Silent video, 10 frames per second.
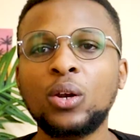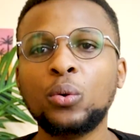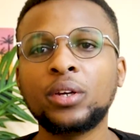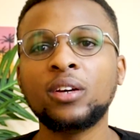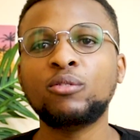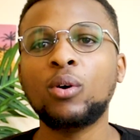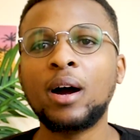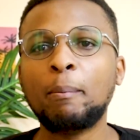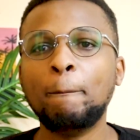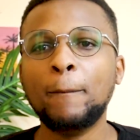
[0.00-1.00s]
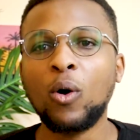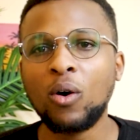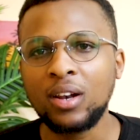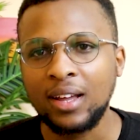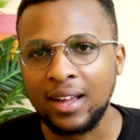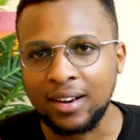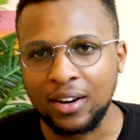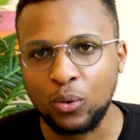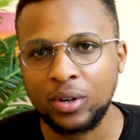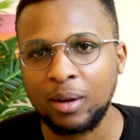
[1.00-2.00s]
you're looking for an
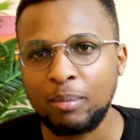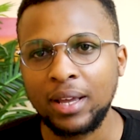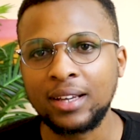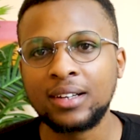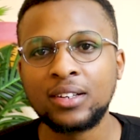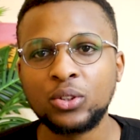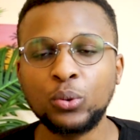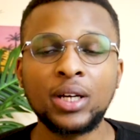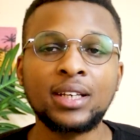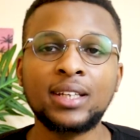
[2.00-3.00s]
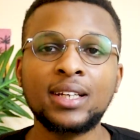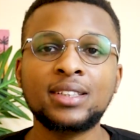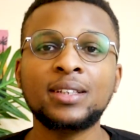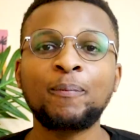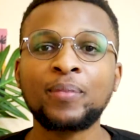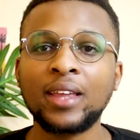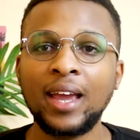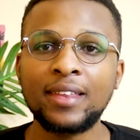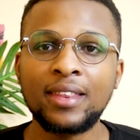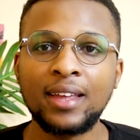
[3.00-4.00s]
all-rounder bike, you can get either